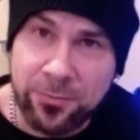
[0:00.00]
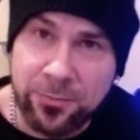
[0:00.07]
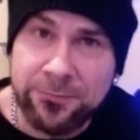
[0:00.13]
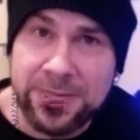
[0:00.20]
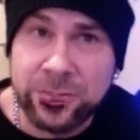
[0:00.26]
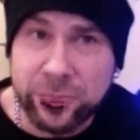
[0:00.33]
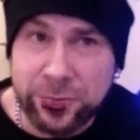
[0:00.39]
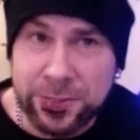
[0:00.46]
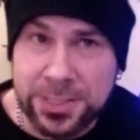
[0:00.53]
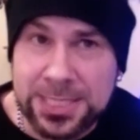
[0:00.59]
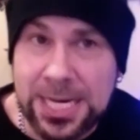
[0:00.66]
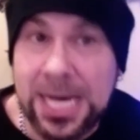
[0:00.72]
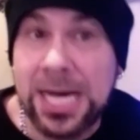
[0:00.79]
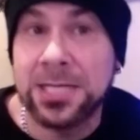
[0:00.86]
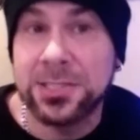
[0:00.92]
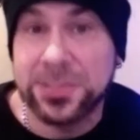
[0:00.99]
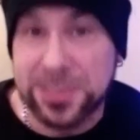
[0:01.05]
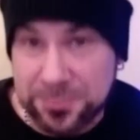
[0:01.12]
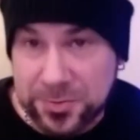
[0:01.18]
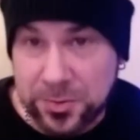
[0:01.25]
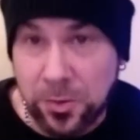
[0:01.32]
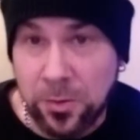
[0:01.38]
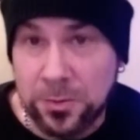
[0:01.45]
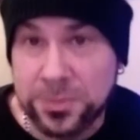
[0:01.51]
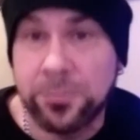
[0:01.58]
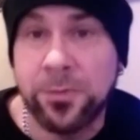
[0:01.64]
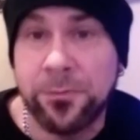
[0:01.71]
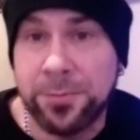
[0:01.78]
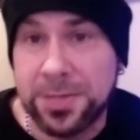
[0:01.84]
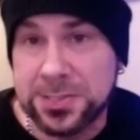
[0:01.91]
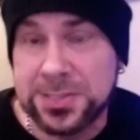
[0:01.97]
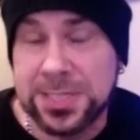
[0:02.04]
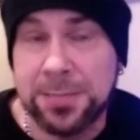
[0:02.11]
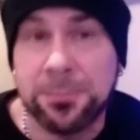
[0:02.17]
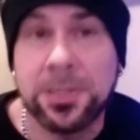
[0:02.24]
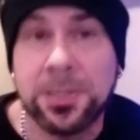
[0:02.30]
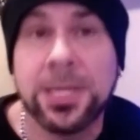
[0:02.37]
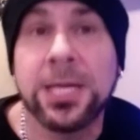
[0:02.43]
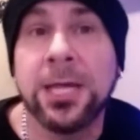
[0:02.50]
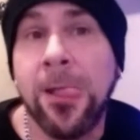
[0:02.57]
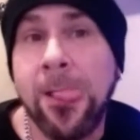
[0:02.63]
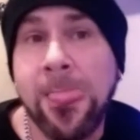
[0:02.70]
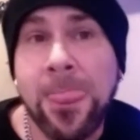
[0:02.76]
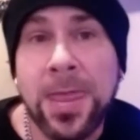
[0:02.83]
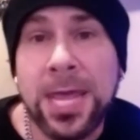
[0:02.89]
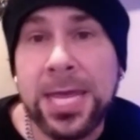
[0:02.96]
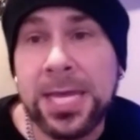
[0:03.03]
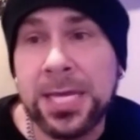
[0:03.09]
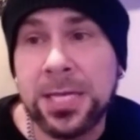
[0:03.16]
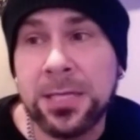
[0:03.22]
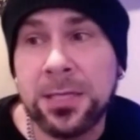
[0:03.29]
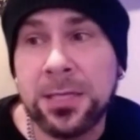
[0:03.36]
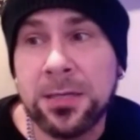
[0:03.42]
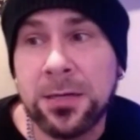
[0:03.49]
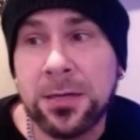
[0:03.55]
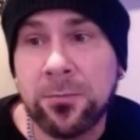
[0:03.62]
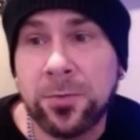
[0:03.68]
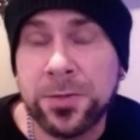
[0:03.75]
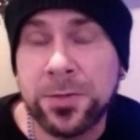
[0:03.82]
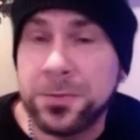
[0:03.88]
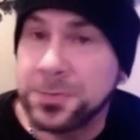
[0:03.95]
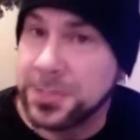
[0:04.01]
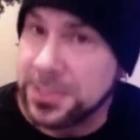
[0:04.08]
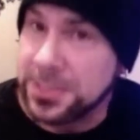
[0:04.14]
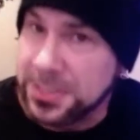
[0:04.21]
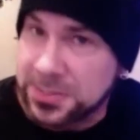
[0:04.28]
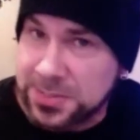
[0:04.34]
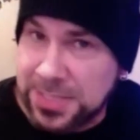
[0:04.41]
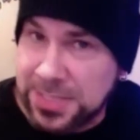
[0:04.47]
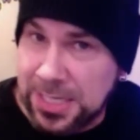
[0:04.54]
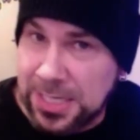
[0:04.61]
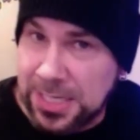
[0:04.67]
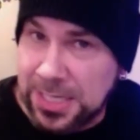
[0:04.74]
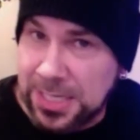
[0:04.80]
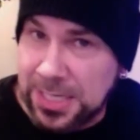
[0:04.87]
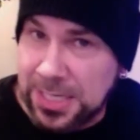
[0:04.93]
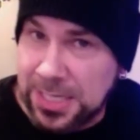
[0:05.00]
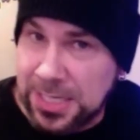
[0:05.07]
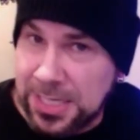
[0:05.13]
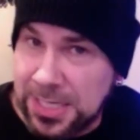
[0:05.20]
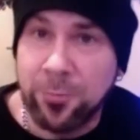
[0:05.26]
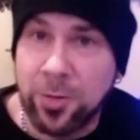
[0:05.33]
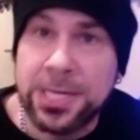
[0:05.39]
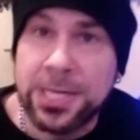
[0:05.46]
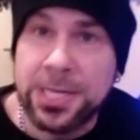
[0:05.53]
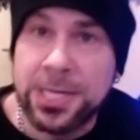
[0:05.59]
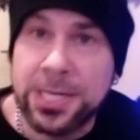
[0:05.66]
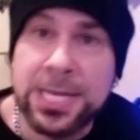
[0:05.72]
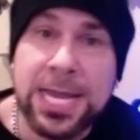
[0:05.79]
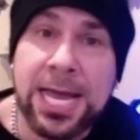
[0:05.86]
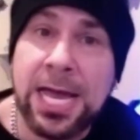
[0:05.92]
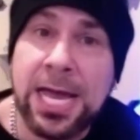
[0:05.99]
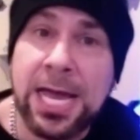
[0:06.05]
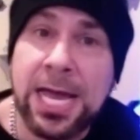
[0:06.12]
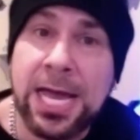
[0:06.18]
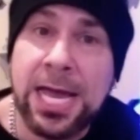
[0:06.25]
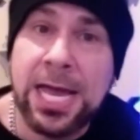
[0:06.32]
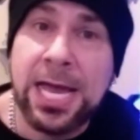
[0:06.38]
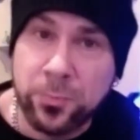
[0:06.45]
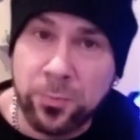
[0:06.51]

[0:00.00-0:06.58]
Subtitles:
We've actually got some songs that we've been assembling, and we're using this downtime right now to